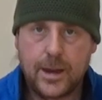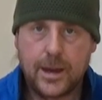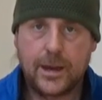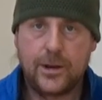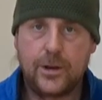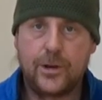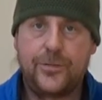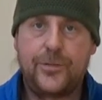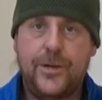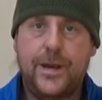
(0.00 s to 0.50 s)

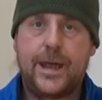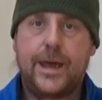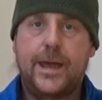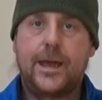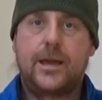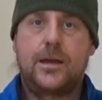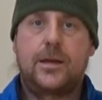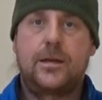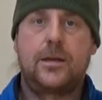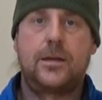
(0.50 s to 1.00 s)
enough in
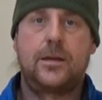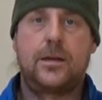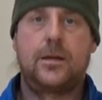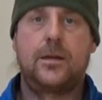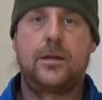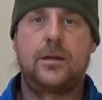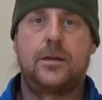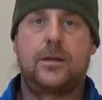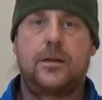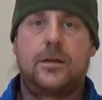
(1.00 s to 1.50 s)
it
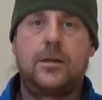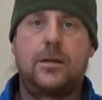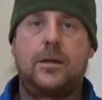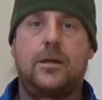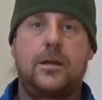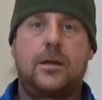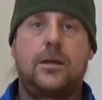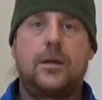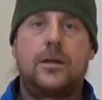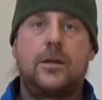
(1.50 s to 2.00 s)

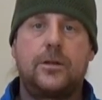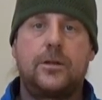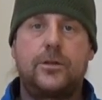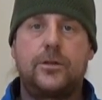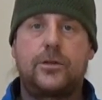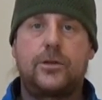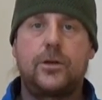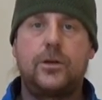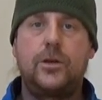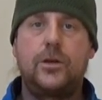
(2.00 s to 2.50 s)

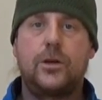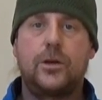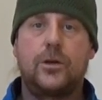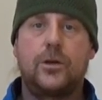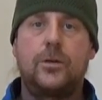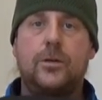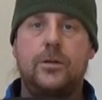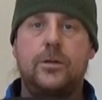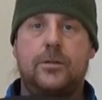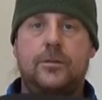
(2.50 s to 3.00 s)
to do
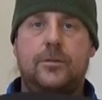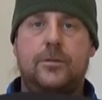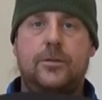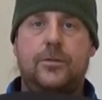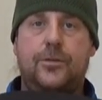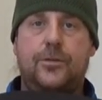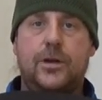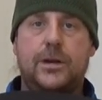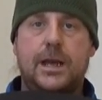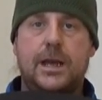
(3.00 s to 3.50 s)
you
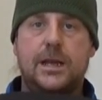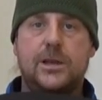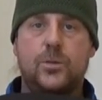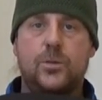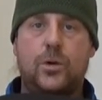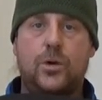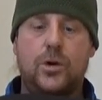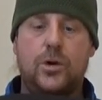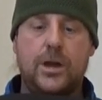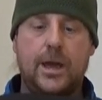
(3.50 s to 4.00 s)
for a
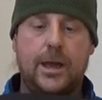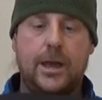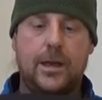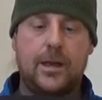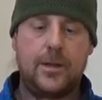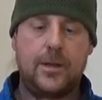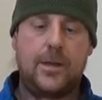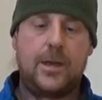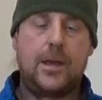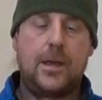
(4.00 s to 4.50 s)
day's walking.
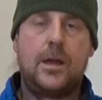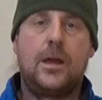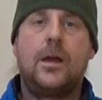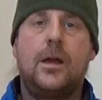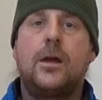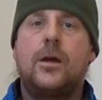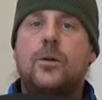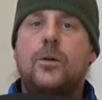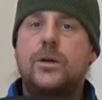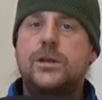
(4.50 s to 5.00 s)

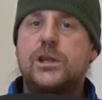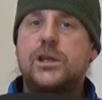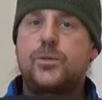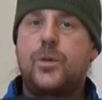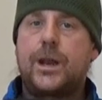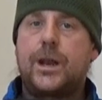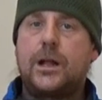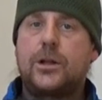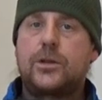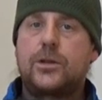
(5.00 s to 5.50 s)
Which is
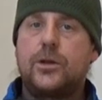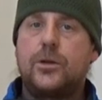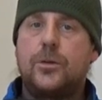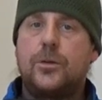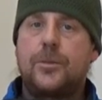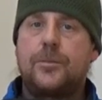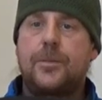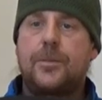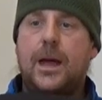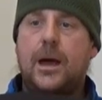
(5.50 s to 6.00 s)
what I'll
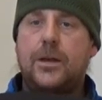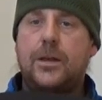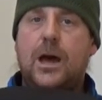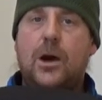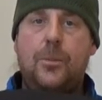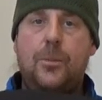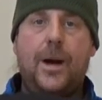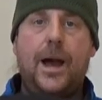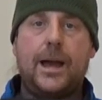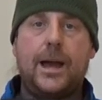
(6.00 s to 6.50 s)
do. I'll
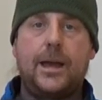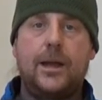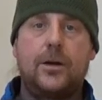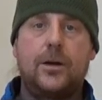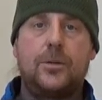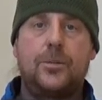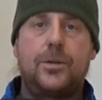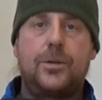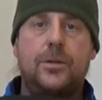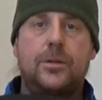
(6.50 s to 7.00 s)
now pack it
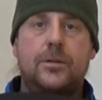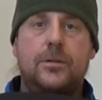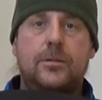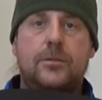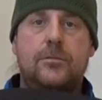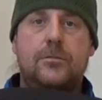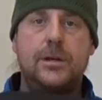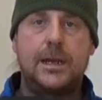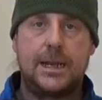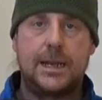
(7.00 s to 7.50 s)
up
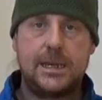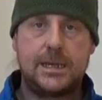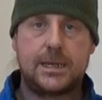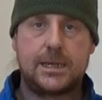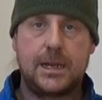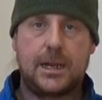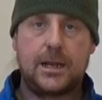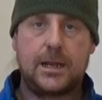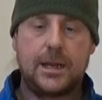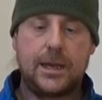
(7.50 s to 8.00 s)

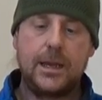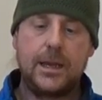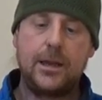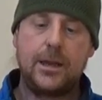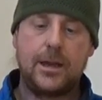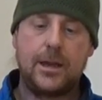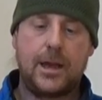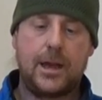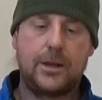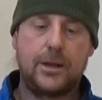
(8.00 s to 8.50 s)

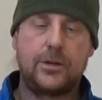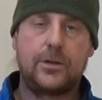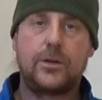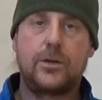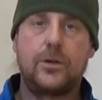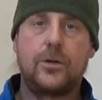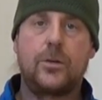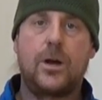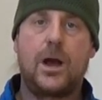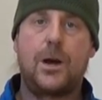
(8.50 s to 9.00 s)
realistically and
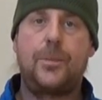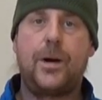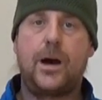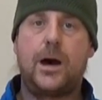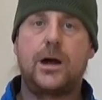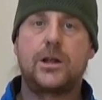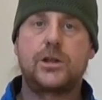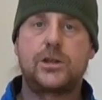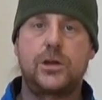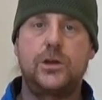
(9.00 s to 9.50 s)
do a
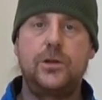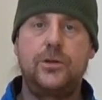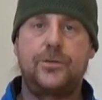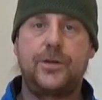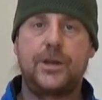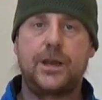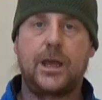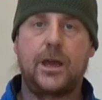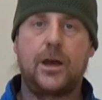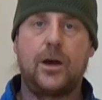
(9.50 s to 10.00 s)
part two
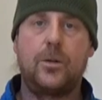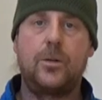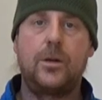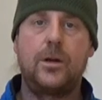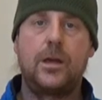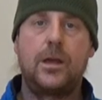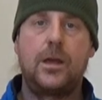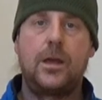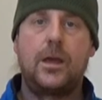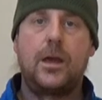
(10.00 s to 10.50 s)

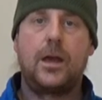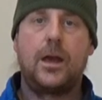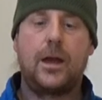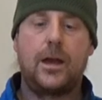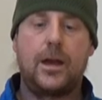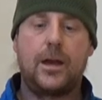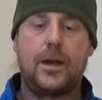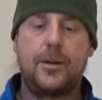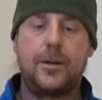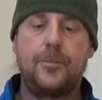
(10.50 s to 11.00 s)
video
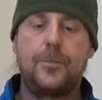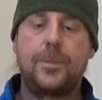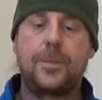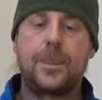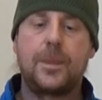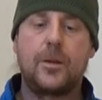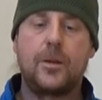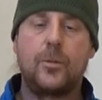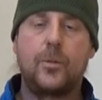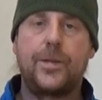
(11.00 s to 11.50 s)

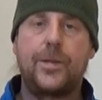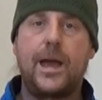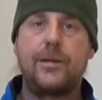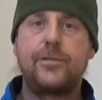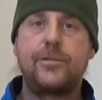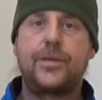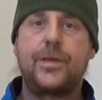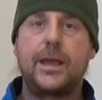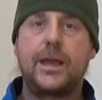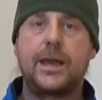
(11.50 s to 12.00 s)
um, with
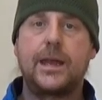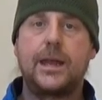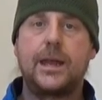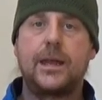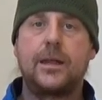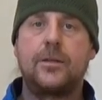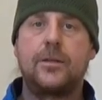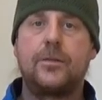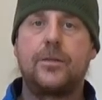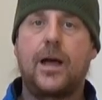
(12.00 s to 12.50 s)
everything in
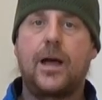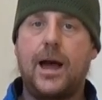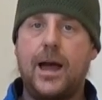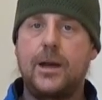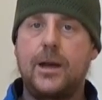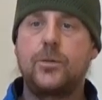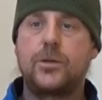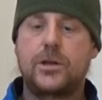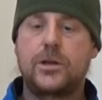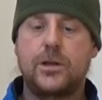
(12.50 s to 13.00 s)
it that
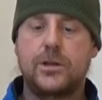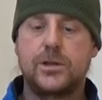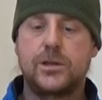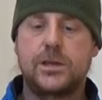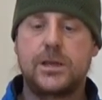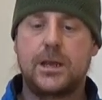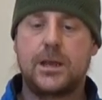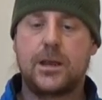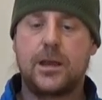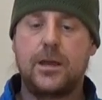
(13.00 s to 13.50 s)
I would
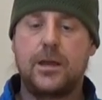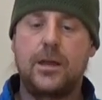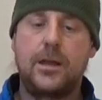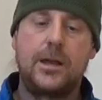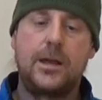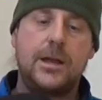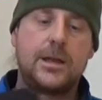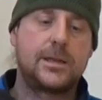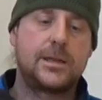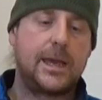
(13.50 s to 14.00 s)
consider
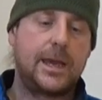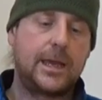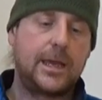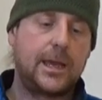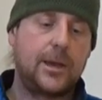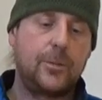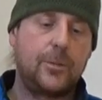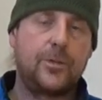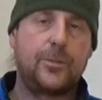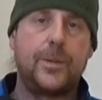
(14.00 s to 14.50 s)

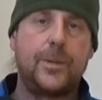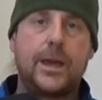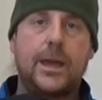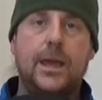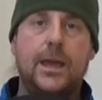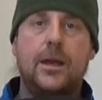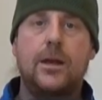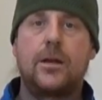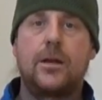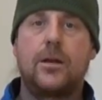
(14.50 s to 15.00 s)
taking with
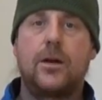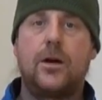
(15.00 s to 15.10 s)
me